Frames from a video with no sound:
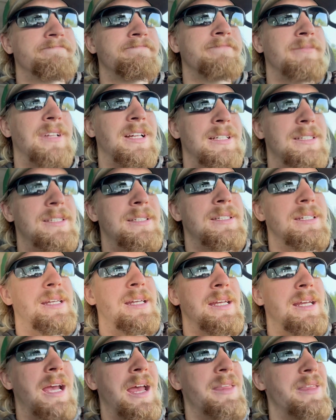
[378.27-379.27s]
Let's
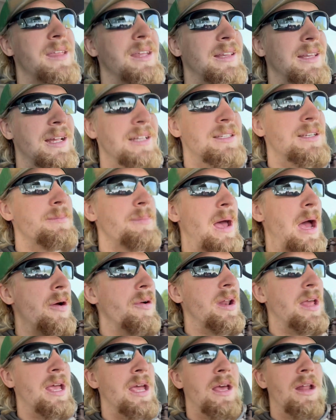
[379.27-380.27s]
see, I think that's about
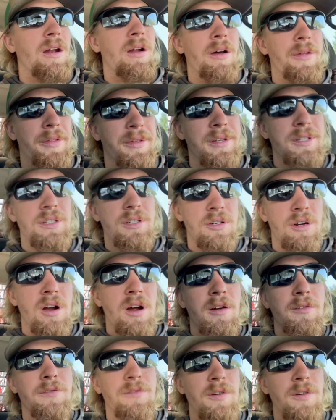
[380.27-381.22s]
it on this truck.